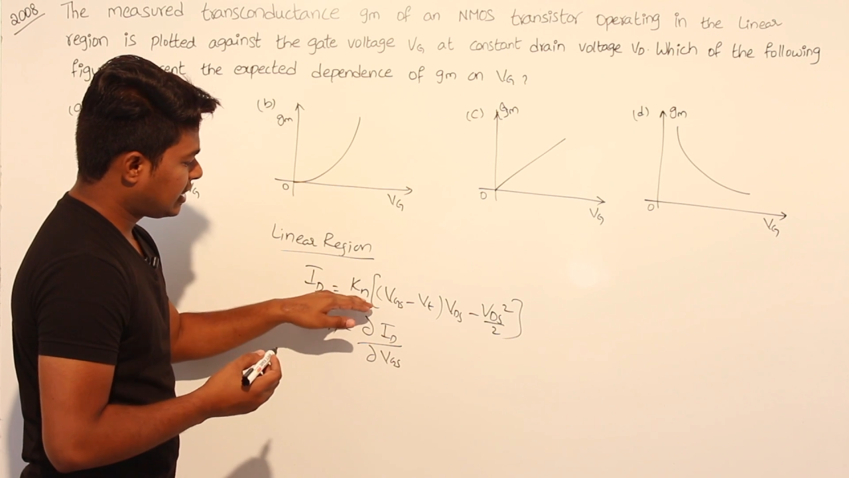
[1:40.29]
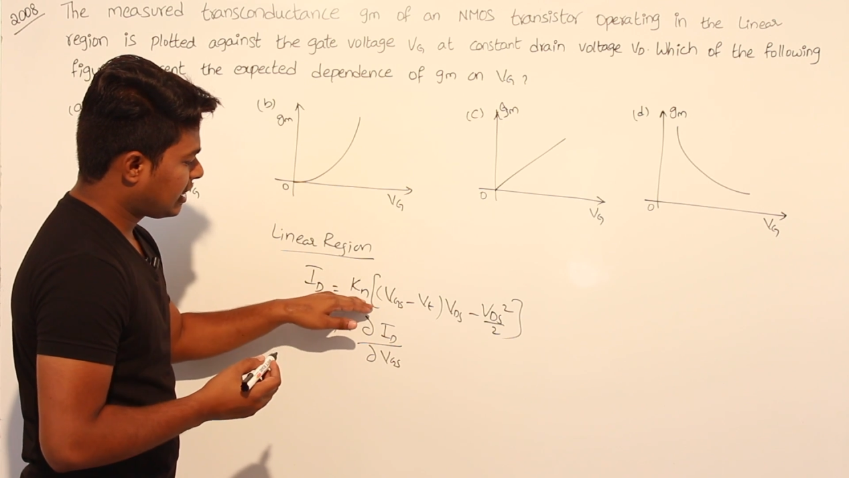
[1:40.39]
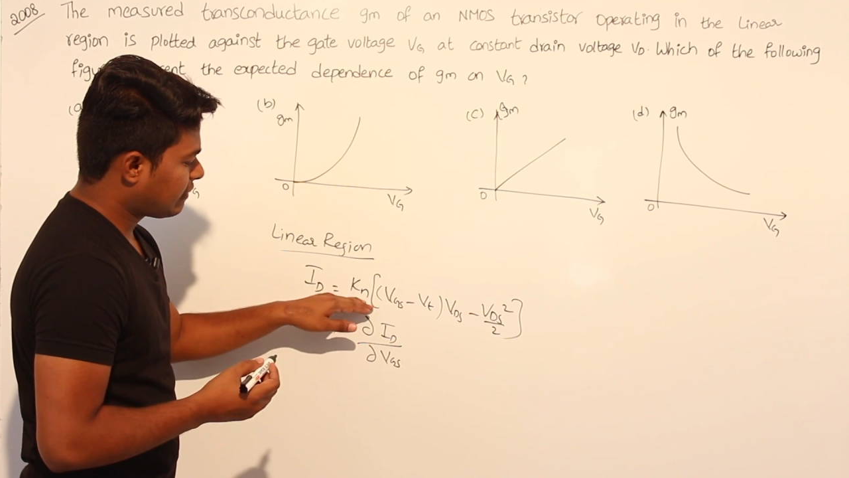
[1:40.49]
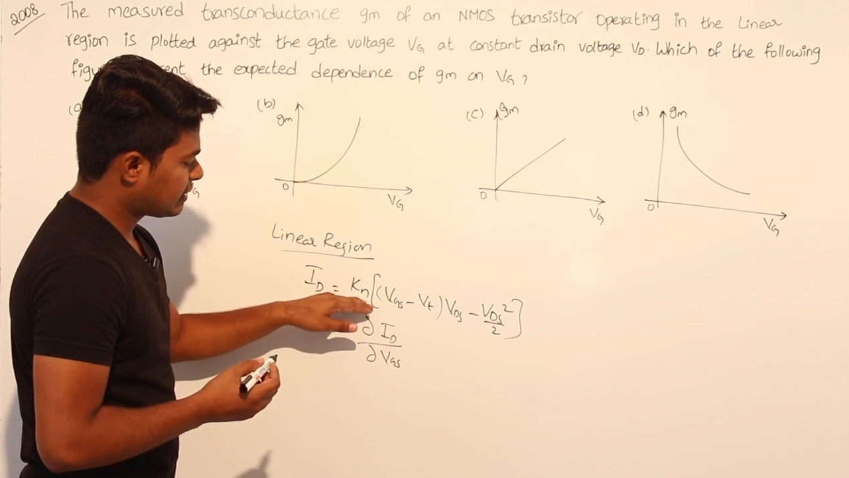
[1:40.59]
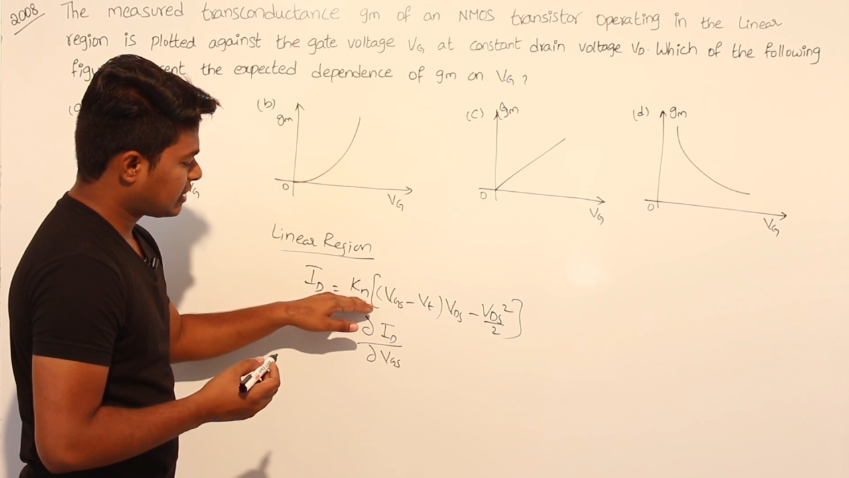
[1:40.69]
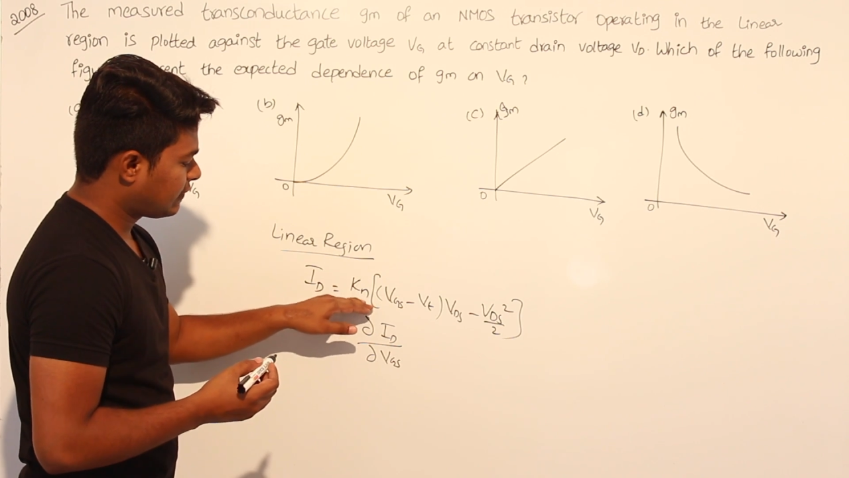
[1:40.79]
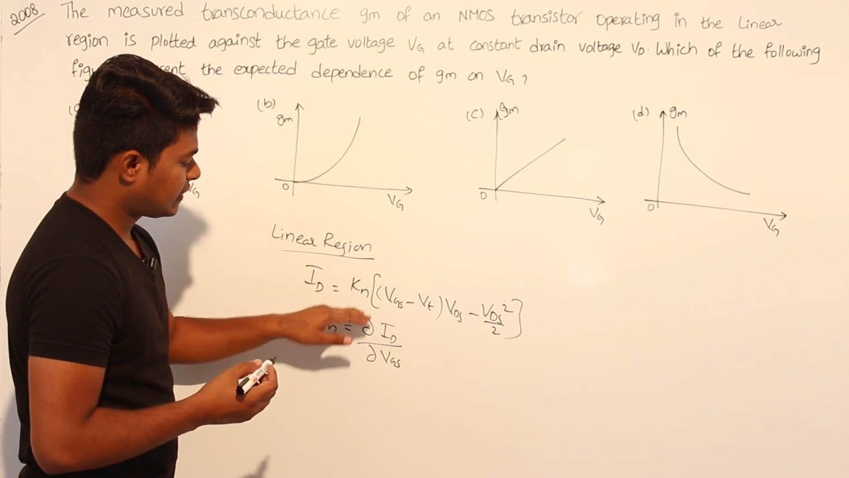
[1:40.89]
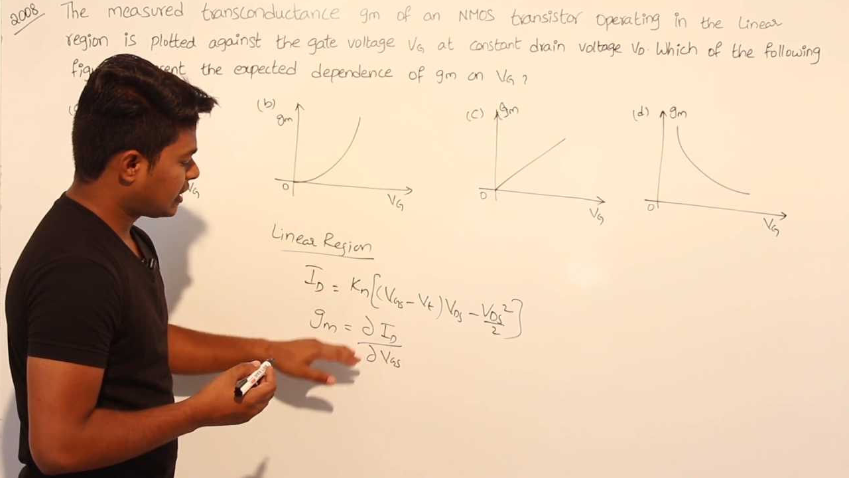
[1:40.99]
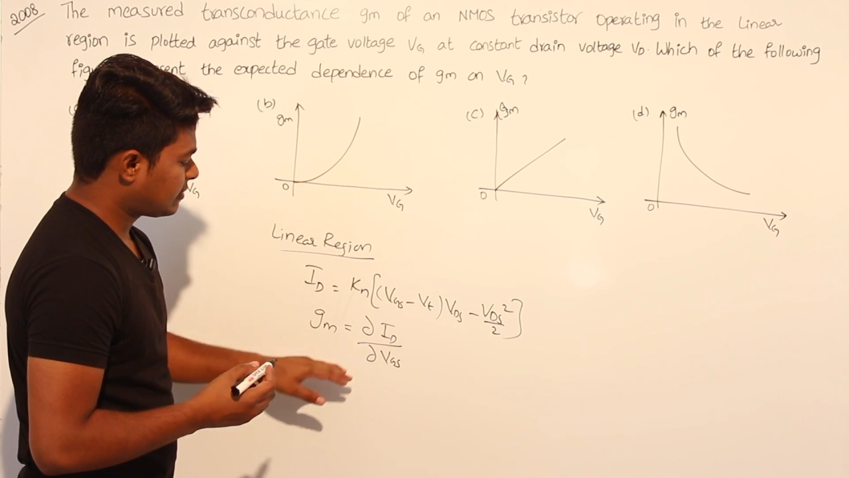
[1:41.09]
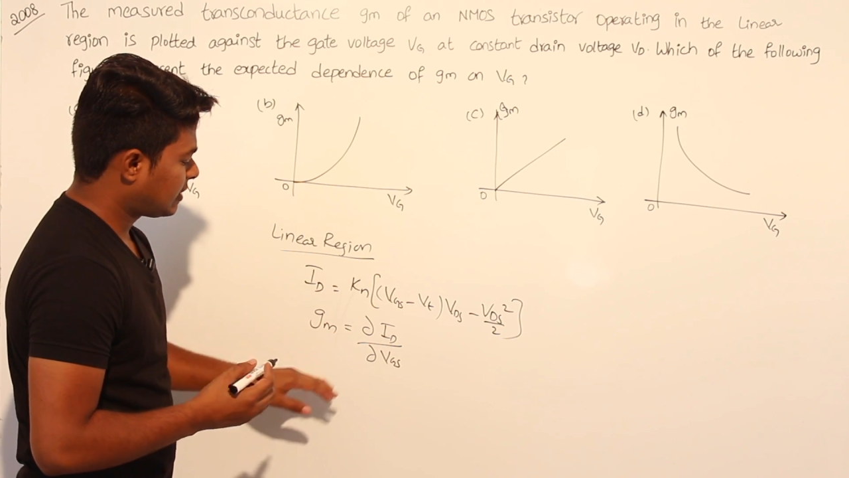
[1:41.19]
equation
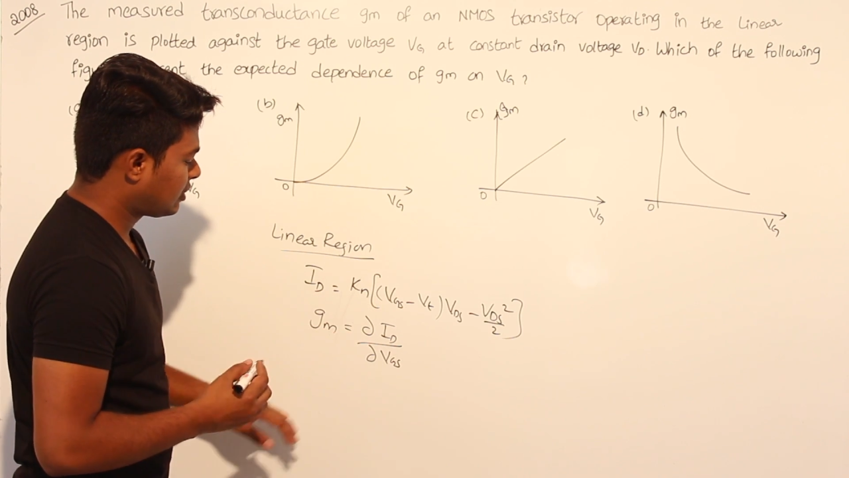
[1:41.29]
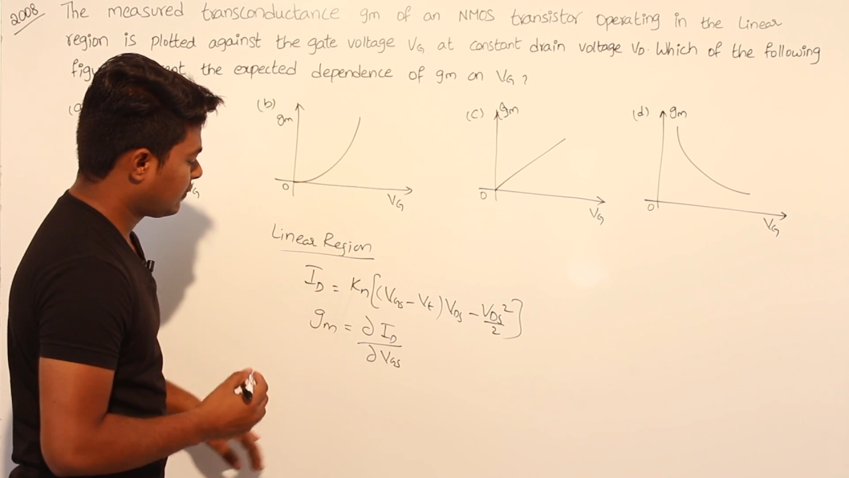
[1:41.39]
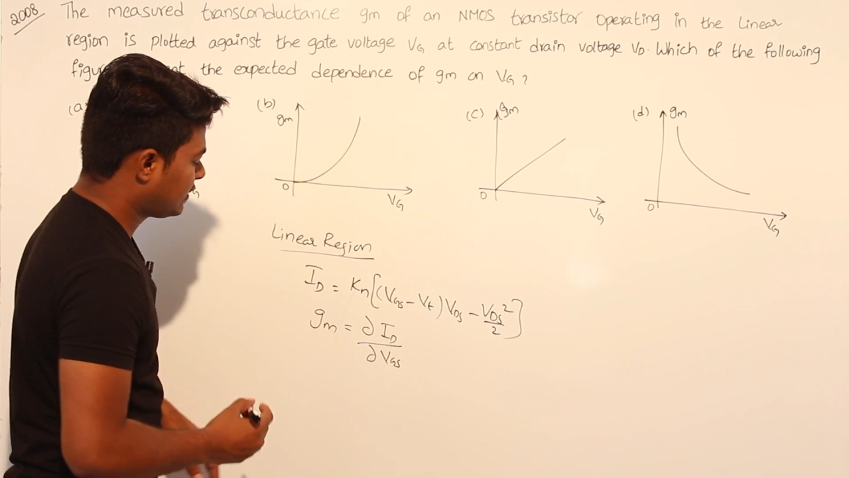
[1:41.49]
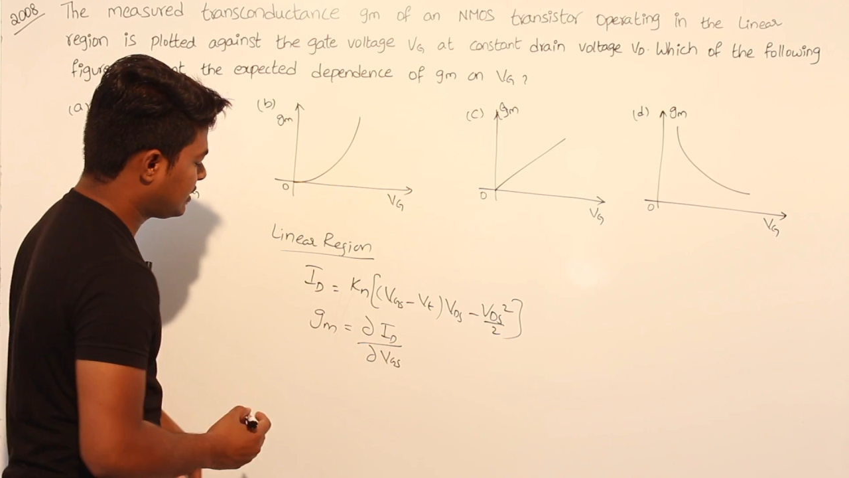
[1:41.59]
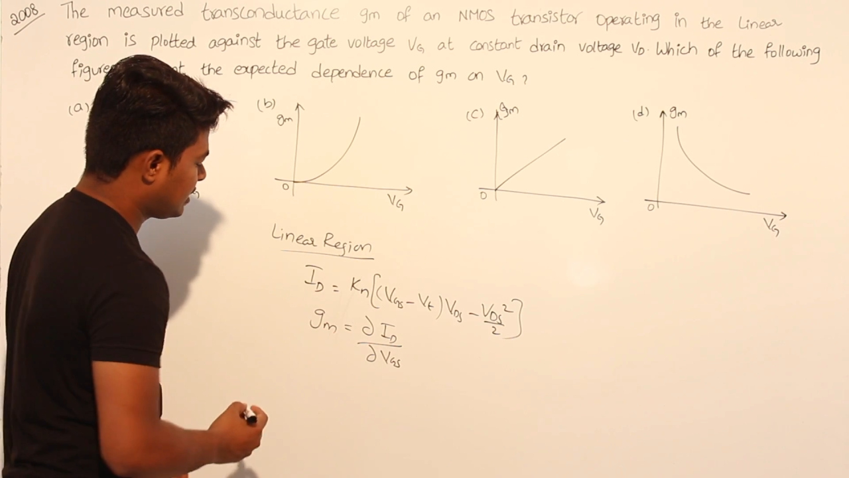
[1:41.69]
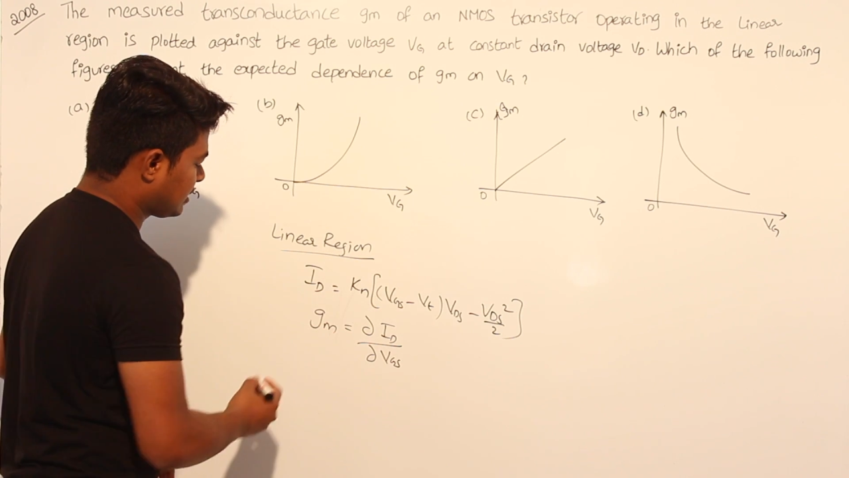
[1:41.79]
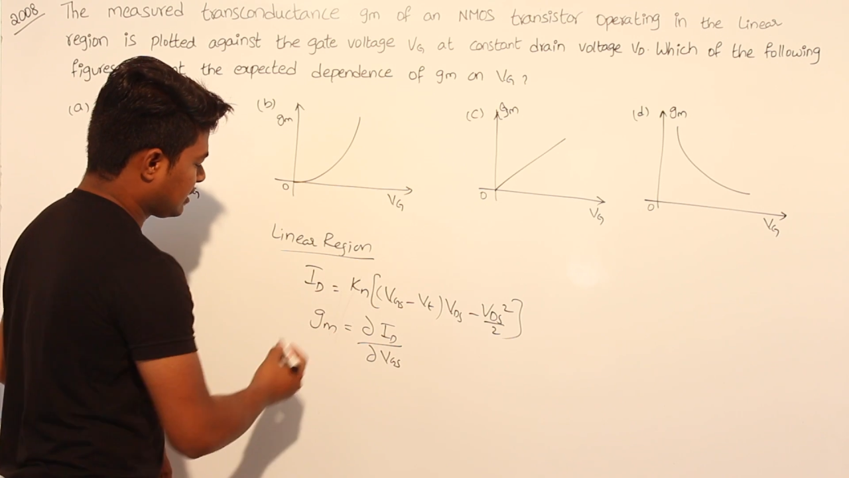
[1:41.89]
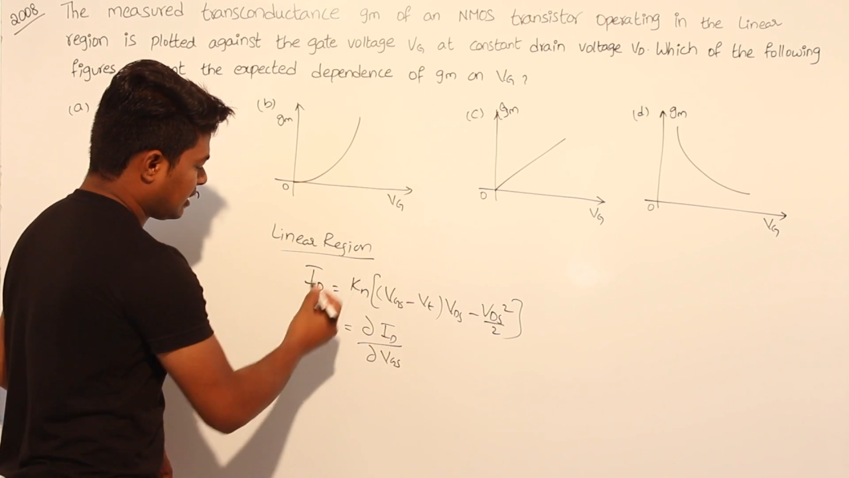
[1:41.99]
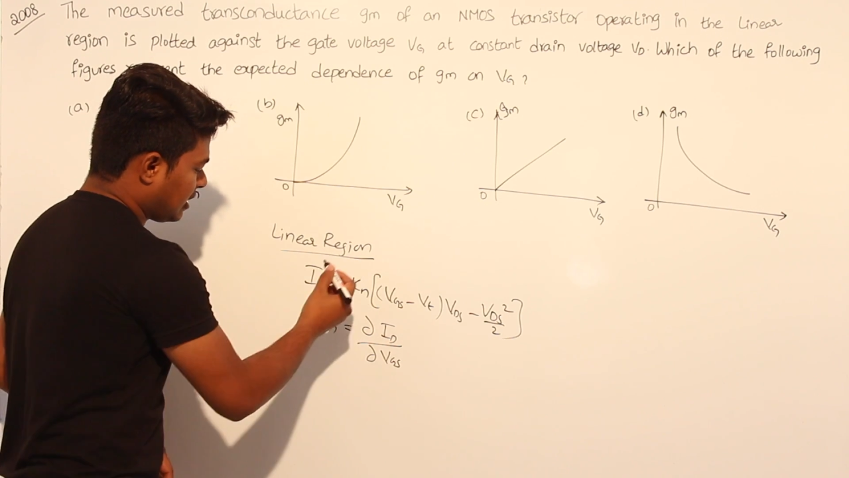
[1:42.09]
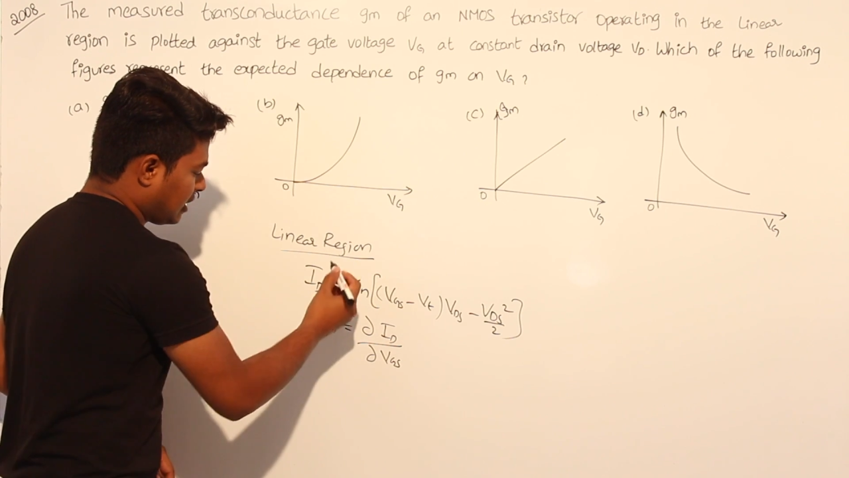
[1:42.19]
with respect to VGS.